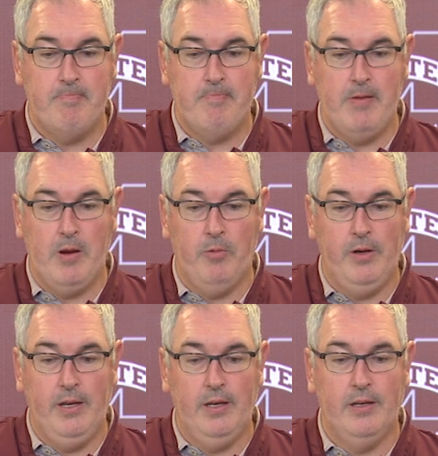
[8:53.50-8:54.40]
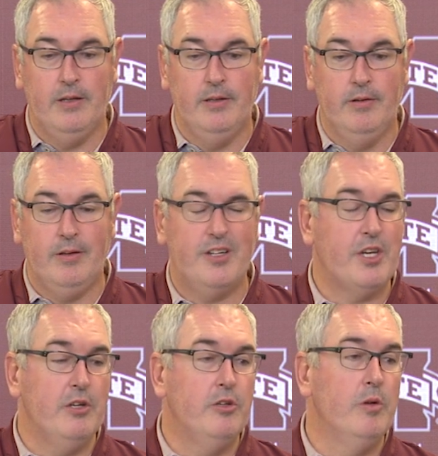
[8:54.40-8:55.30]
you know, we needed to not
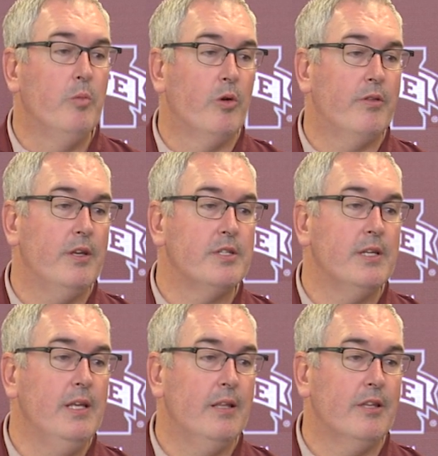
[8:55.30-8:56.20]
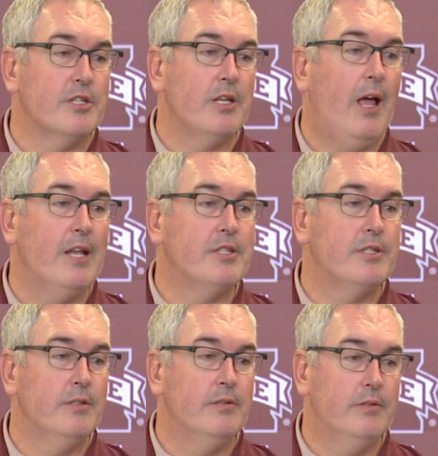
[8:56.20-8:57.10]
say do more things to get the
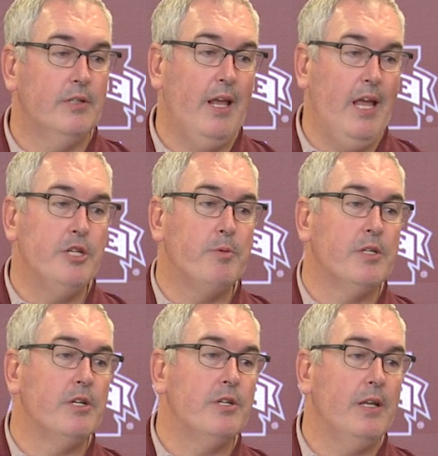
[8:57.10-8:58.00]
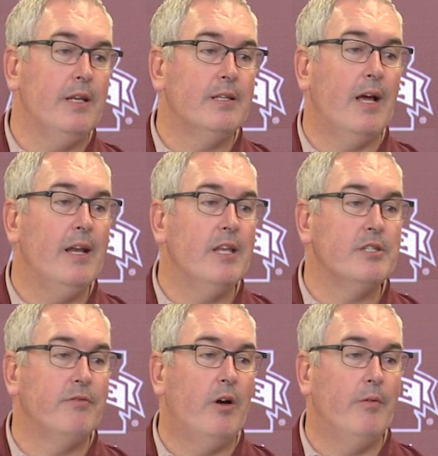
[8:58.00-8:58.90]
slots, the H position and the tight ends
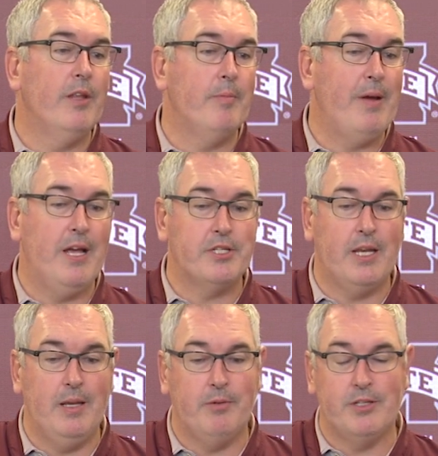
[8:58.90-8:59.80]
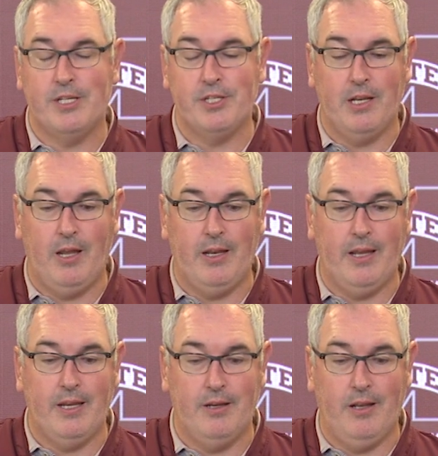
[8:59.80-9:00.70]
involved in the pass game because I said a lot like
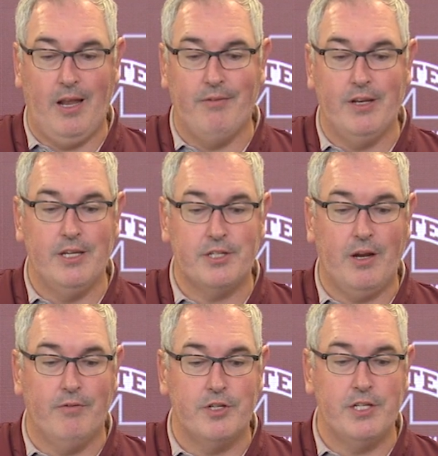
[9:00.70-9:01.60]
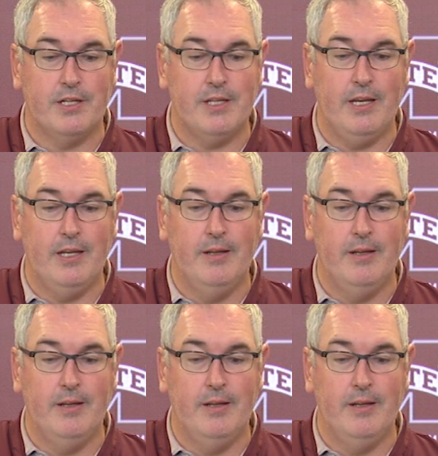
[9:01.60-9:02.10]
a, a, lot of it is coverage dictated,